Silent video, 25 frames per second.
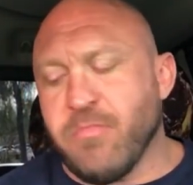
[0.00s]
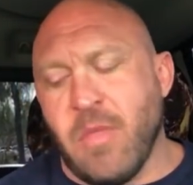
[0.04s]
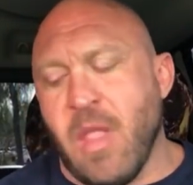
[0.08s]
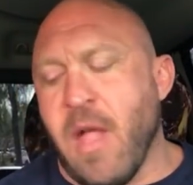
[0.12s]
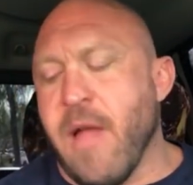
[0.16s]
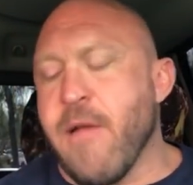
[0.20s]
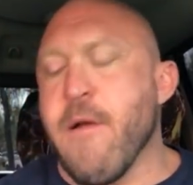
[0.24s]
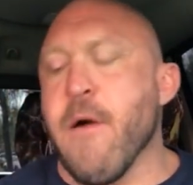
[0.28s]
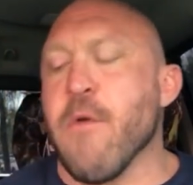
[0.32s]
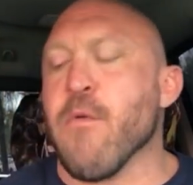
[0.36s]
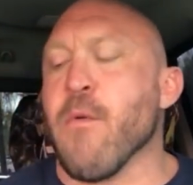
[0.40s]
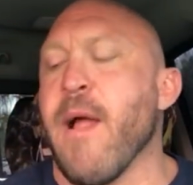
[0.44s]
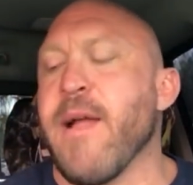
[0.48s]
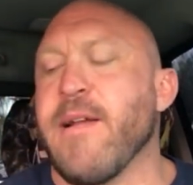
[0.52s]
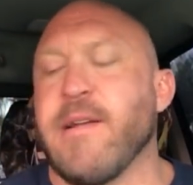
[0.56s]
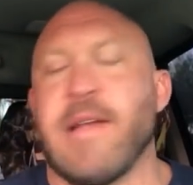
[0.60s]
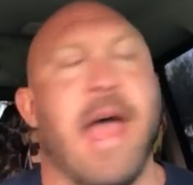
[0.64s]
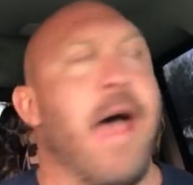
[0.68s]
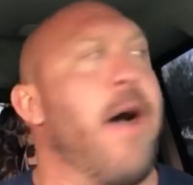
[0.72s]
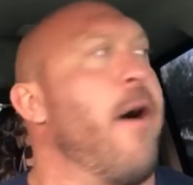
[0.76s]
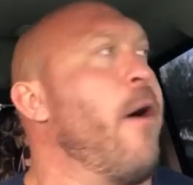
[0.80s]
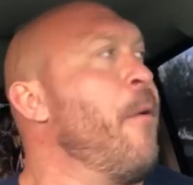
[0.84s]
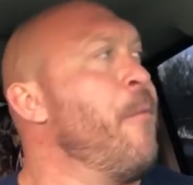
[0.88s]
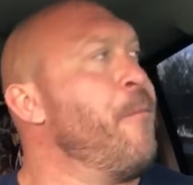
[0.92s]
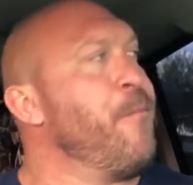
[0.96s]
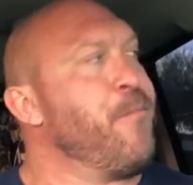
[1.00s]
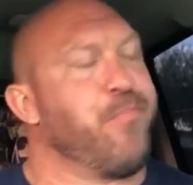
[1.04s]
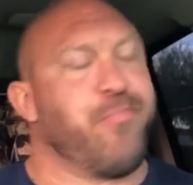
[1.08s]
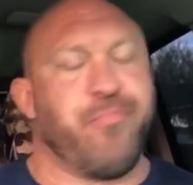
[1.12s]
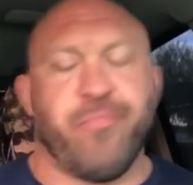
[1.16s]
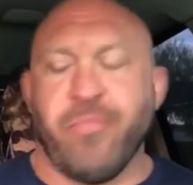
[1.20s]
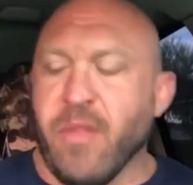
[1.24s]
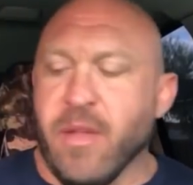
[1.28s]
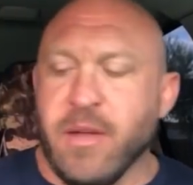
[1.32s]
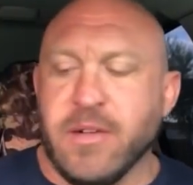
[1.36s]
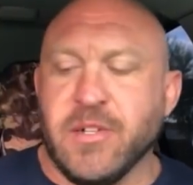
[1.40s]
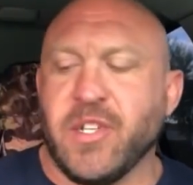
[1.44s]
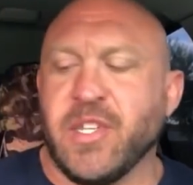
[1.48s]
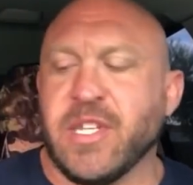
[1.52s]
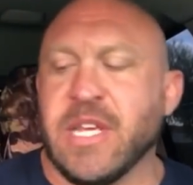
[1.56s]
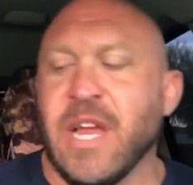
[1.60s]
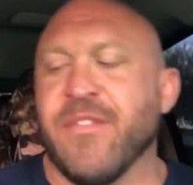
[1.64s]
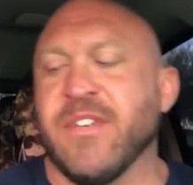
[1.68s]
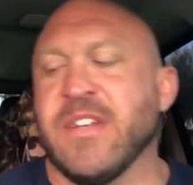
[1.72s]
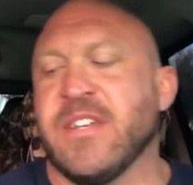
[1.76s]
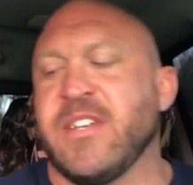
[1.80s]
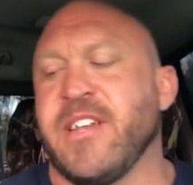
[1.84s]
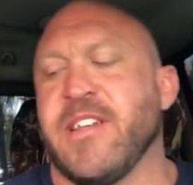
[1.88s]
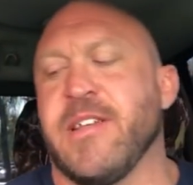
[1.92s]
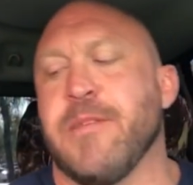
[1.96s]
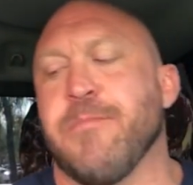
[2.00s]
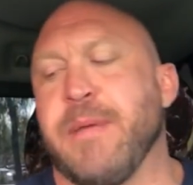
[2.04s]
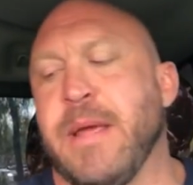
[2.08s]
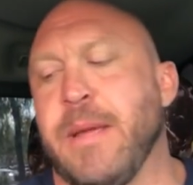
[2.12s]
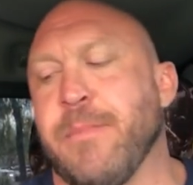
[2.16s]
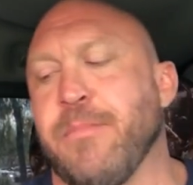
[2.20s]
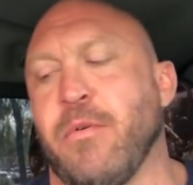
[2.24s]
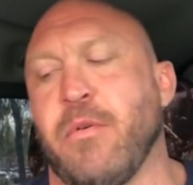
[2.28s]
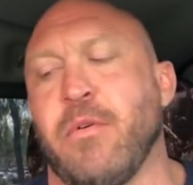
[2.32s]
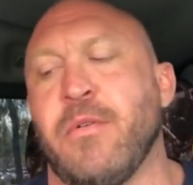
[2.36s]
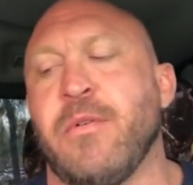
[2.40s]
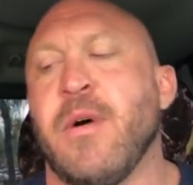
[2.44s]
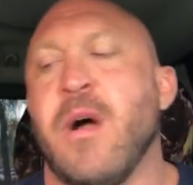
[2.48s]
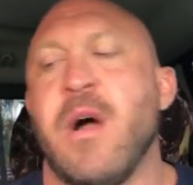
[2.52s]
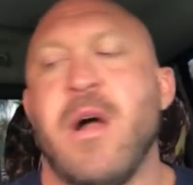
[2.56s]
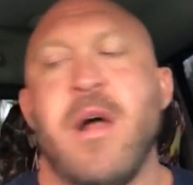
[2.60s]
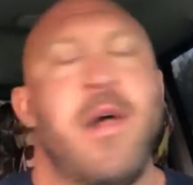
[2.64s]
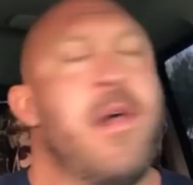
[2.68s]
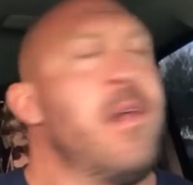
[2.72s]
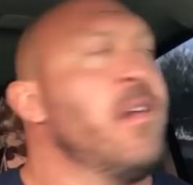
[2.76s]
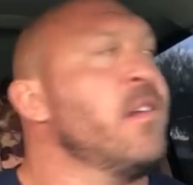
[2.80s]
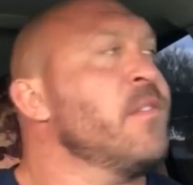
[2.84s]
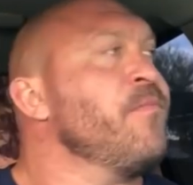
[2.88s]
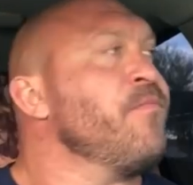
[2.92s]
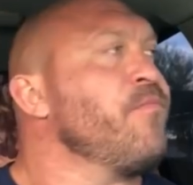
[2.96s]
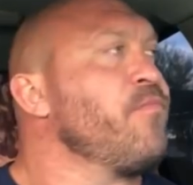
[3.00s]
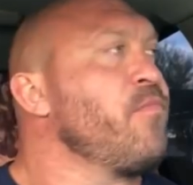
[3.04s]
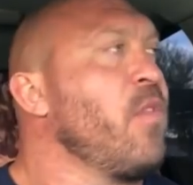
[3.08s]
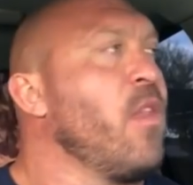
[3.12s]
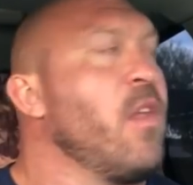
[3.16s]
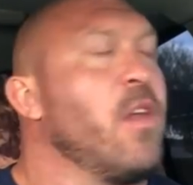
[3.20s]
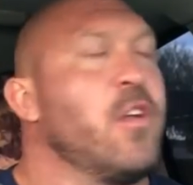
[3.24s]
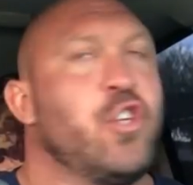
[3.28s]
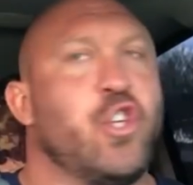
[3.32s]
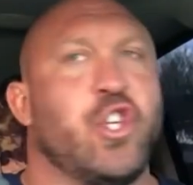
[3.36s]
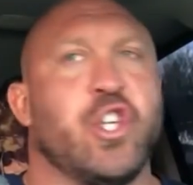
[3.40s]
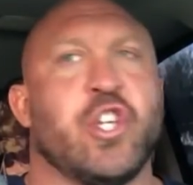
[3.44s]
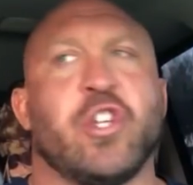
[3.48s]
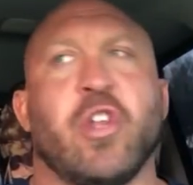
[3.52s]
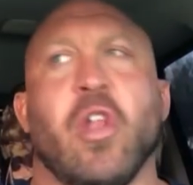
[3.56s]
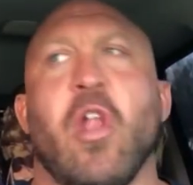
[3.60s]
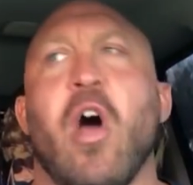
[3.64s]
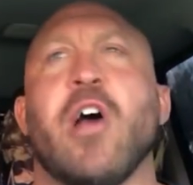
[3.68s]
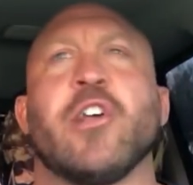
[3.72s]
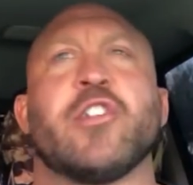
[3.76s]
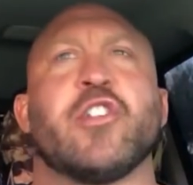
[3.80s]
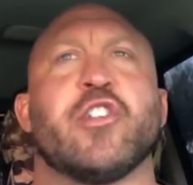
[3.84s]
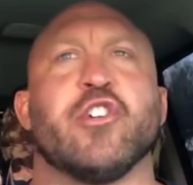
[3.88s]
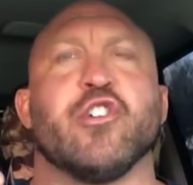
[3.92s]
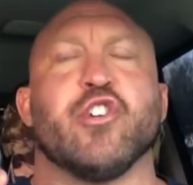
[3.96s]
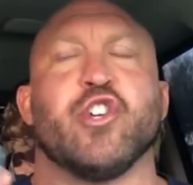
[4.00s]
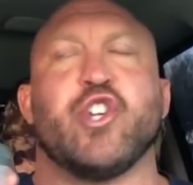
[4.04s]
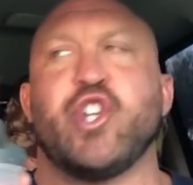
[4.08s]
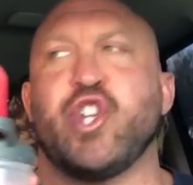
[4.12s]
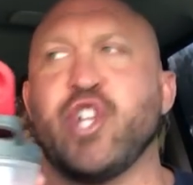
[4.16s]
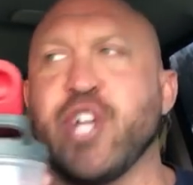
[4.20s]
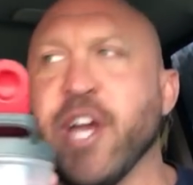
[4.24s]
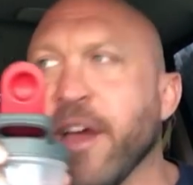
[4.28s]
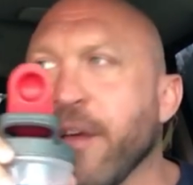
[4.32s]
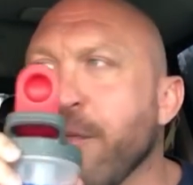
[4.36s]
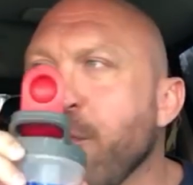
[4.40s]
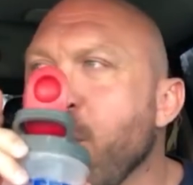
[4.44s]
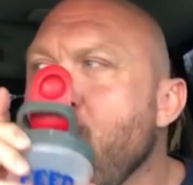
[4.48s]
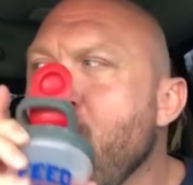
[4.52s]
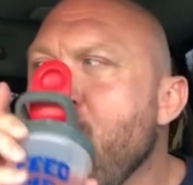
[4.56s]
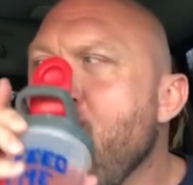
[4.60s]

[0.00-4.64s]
I know right now, 17 people just lost their shit.